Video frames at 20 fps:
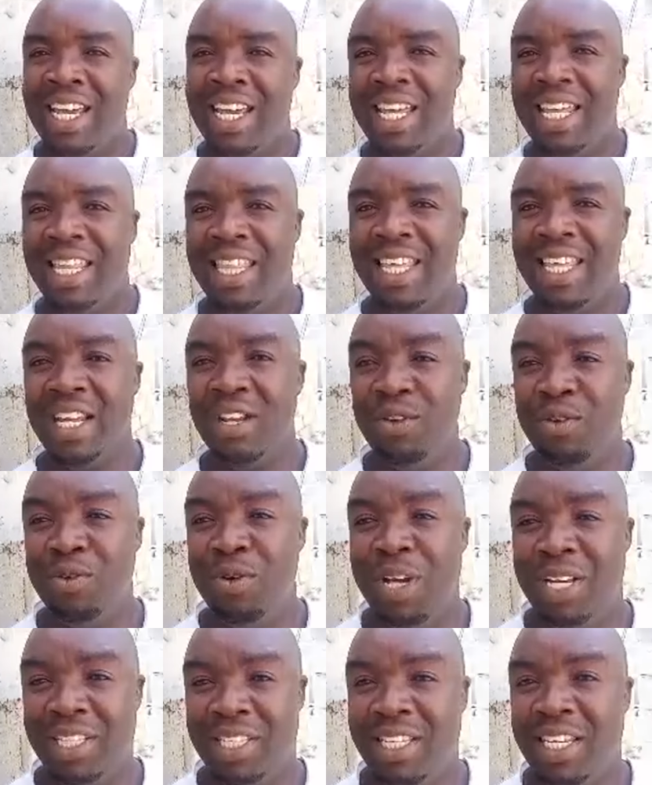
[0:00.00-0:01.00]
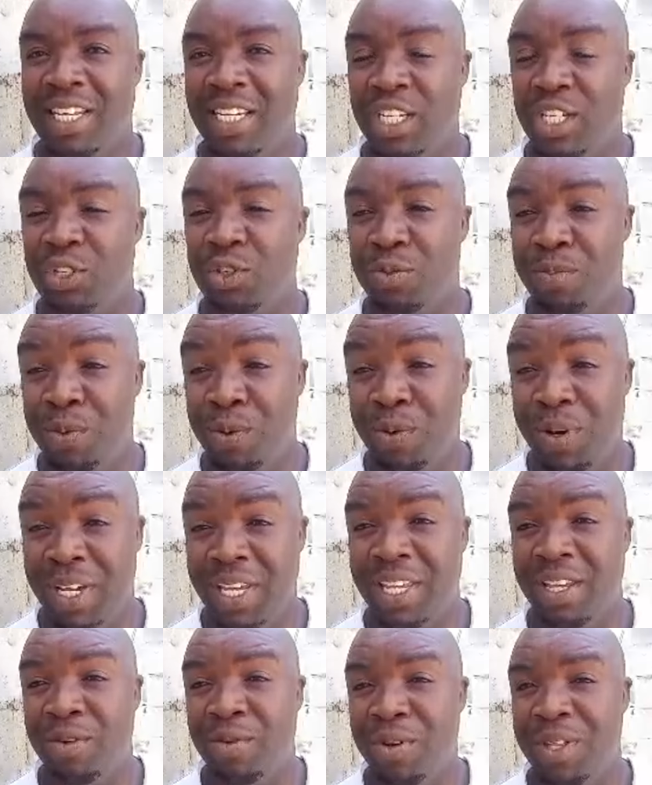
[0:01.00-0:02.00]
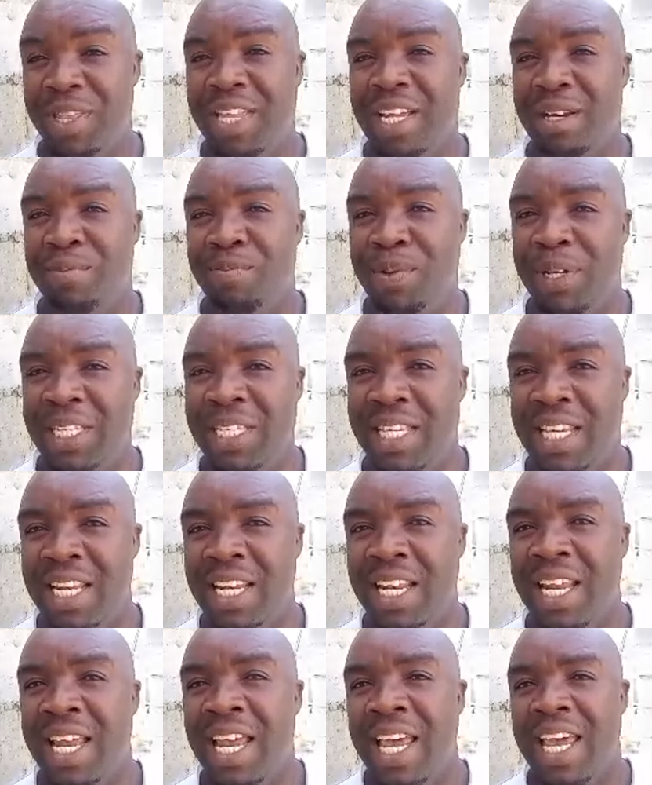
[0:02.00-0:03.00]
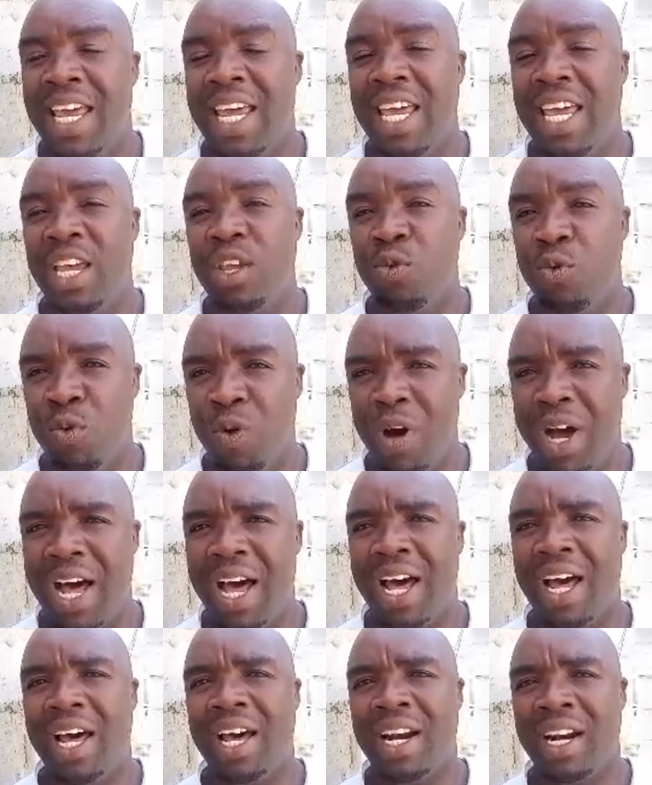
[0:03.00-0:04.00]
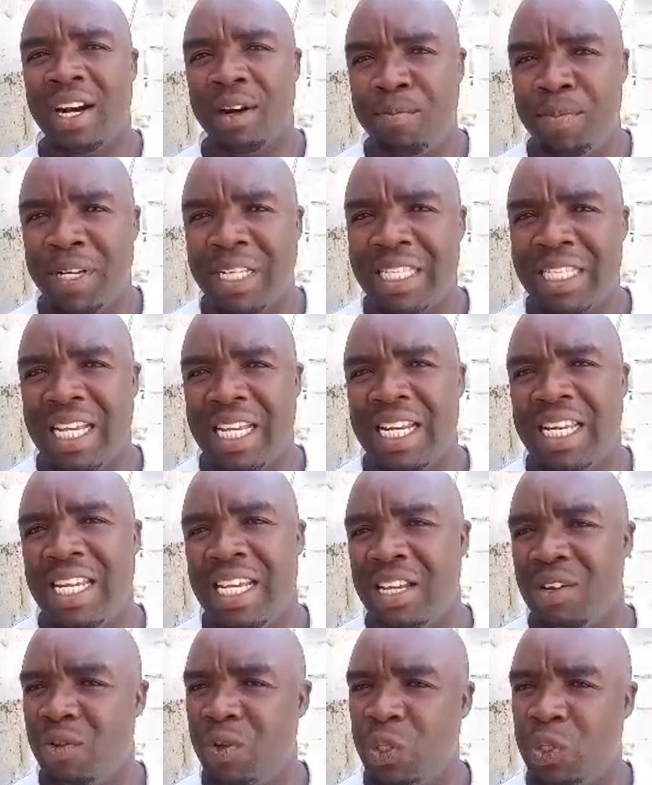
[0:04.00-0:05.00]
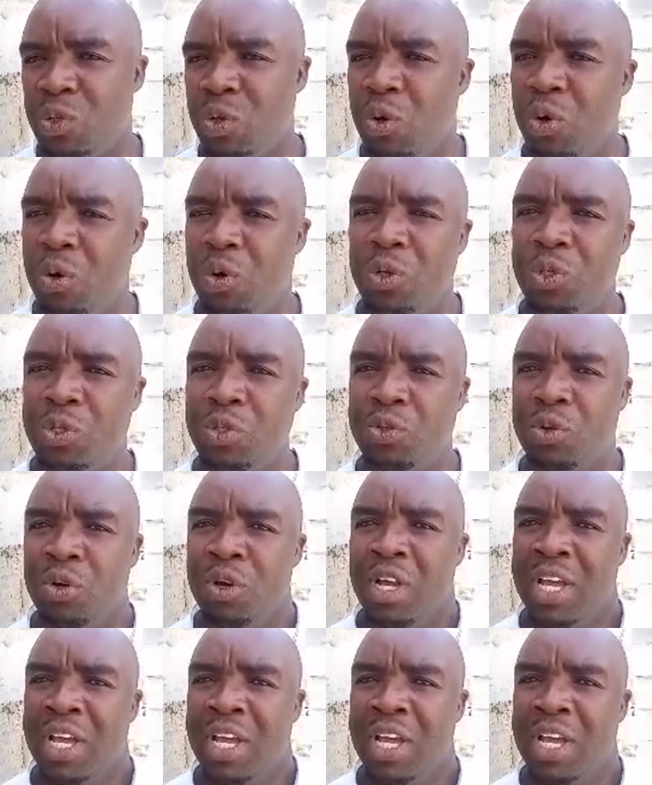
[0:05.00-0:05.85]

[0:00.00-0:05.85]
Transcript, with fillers: then you are said to be working with that person you are representing. We saw also